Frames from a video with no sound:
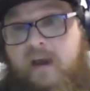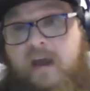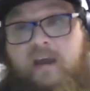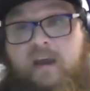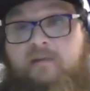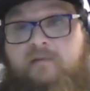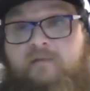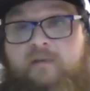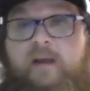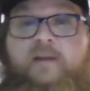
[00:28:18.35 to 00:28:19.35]
and
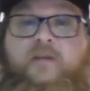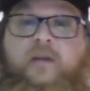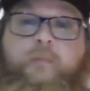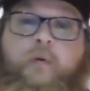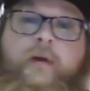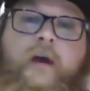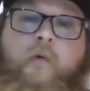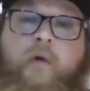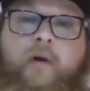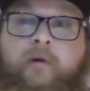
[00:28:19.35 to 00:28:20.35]
it's to the point now
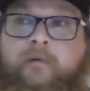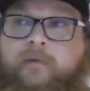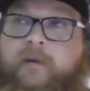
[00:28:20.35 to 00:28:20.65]
where